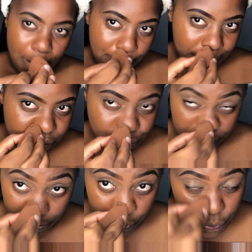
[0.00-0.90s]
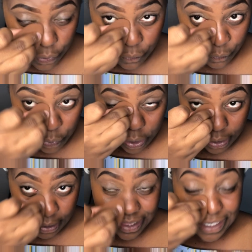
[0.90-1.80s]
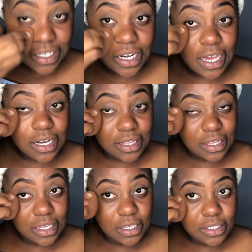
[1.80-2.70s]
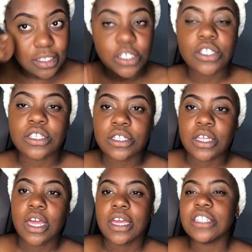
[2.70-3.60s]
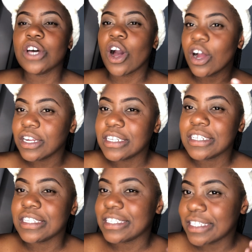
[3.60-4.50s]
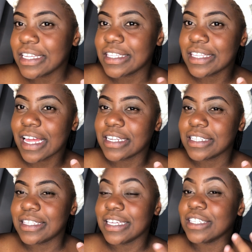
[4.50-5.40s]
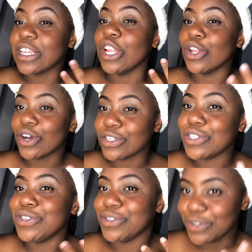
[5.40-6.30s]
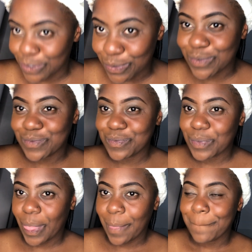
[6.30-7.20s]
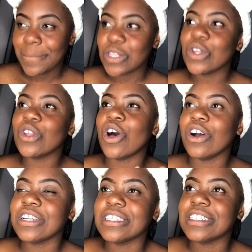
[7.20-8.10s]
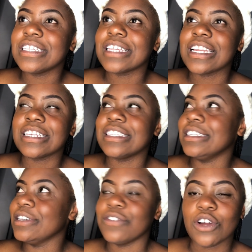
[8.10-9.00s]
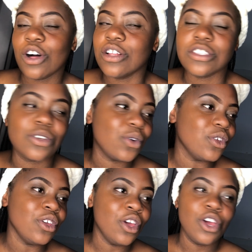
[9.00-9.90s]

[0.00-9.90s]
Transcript: med school is a lot of work. There's a lot of things. It's hard in the sense that there's a lot to do. It's not hard in the sense that it's difficult, or you